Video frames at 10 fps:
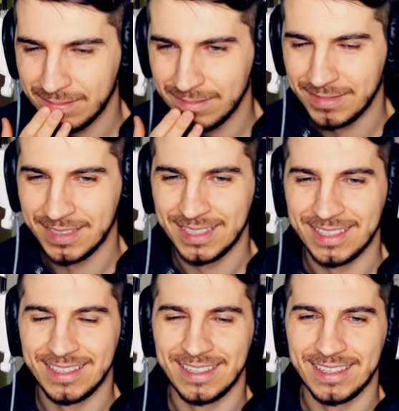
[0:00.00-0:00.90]

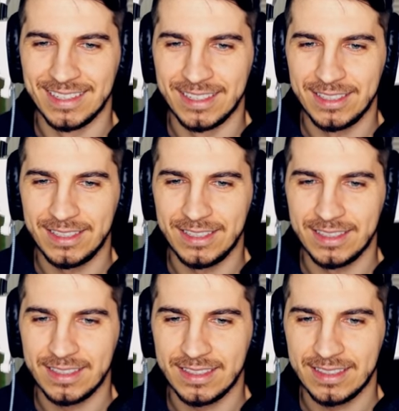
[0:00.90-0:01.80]

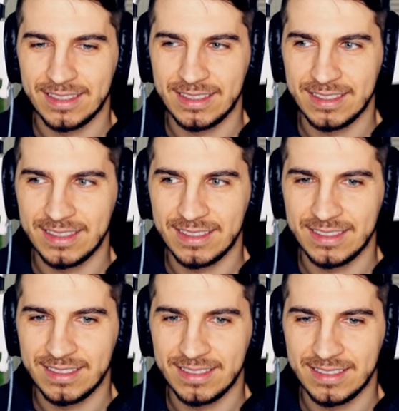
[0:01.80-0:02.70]

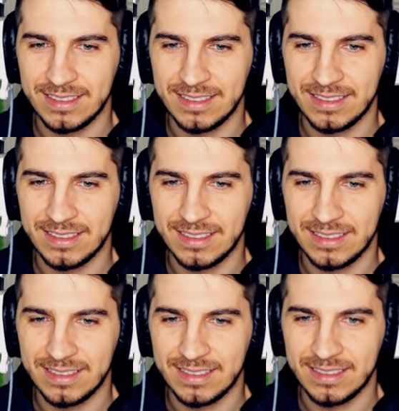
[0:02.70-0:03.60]

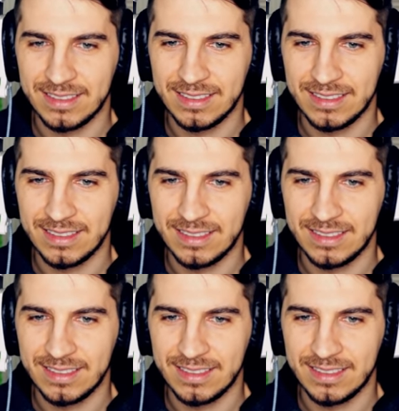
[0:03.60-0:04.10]
The person shown says nothing.